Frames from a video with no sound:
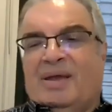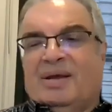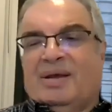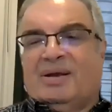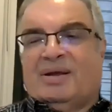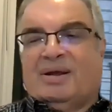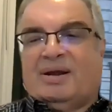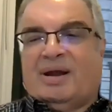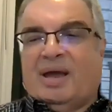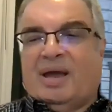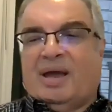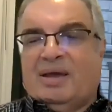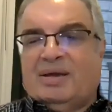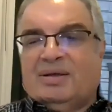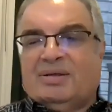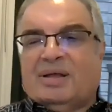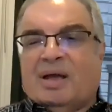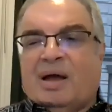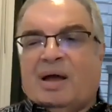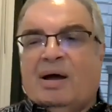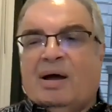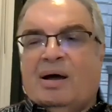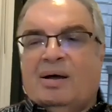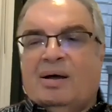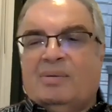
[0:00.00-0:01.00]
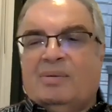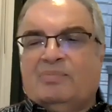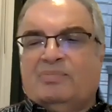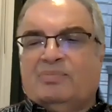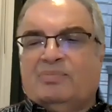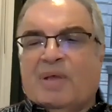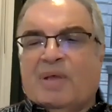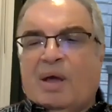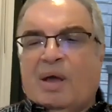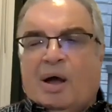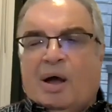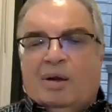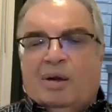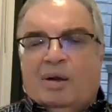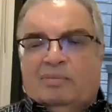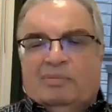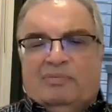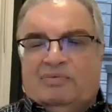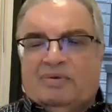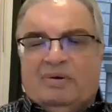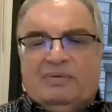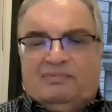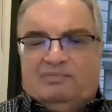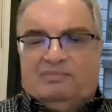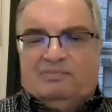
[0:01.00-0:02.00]
Great.
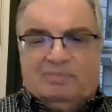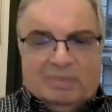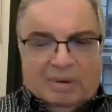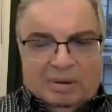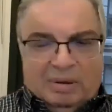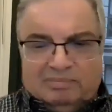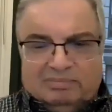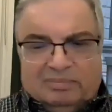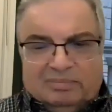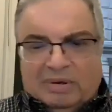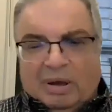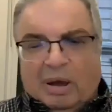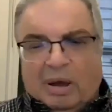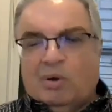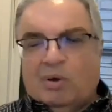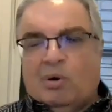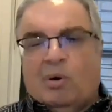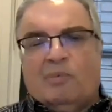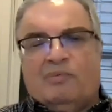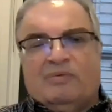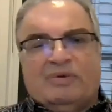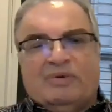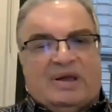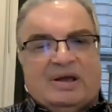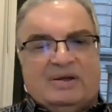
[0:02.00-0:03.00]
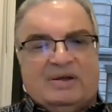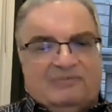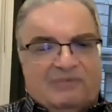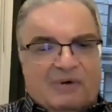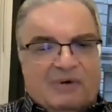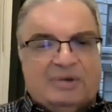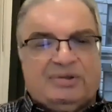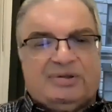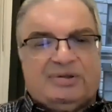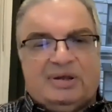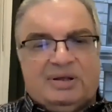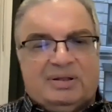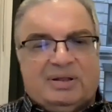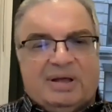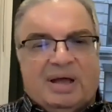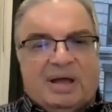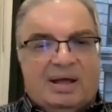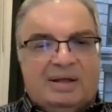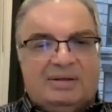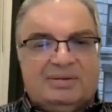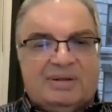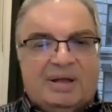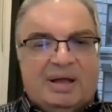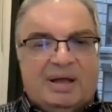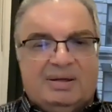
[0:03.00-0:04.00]
I hope we can find it
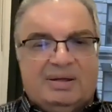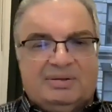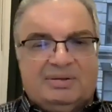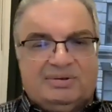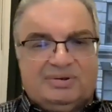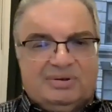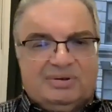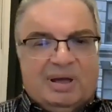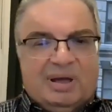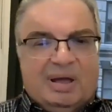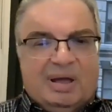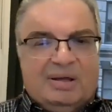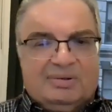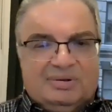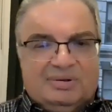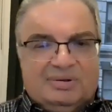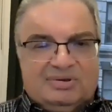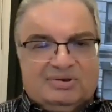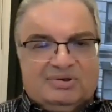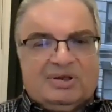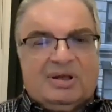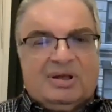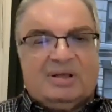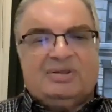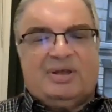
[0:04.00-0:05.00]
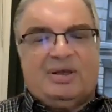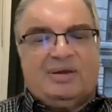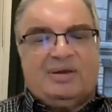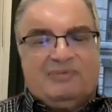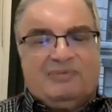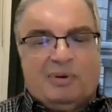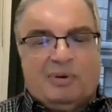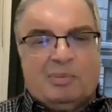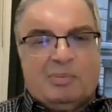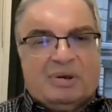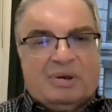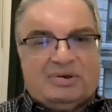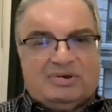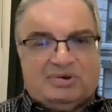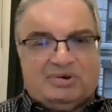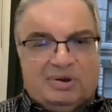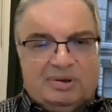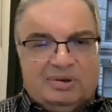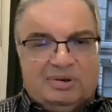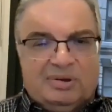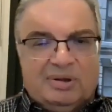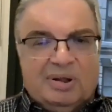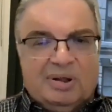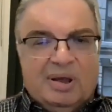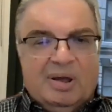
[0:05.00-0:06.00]
and send the
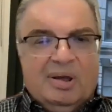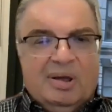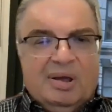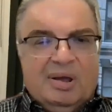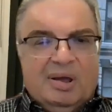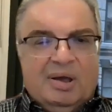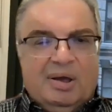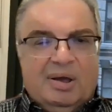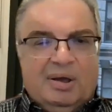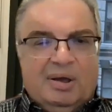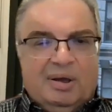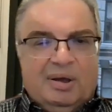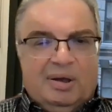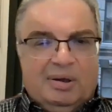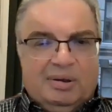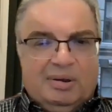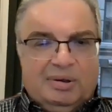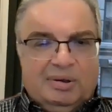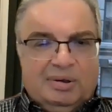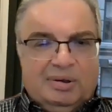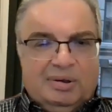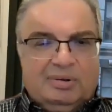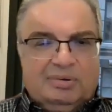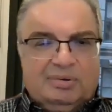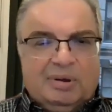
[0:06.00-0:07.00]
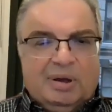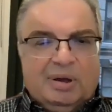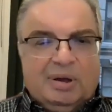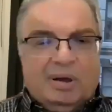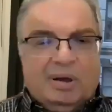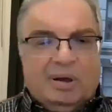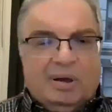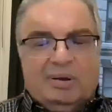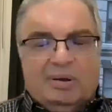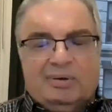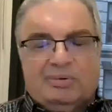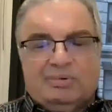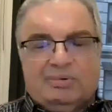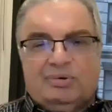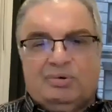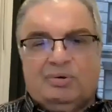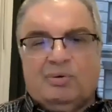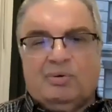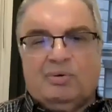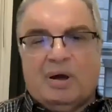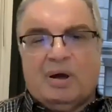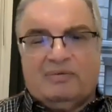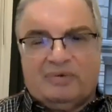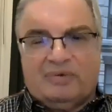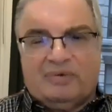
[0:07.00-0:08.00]
information to
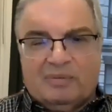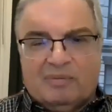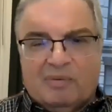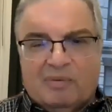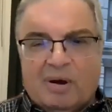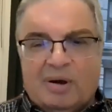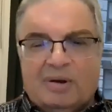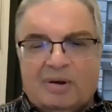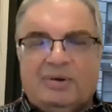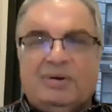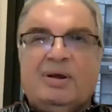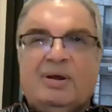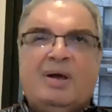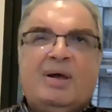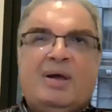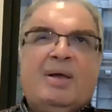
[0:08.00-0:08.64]
everyone.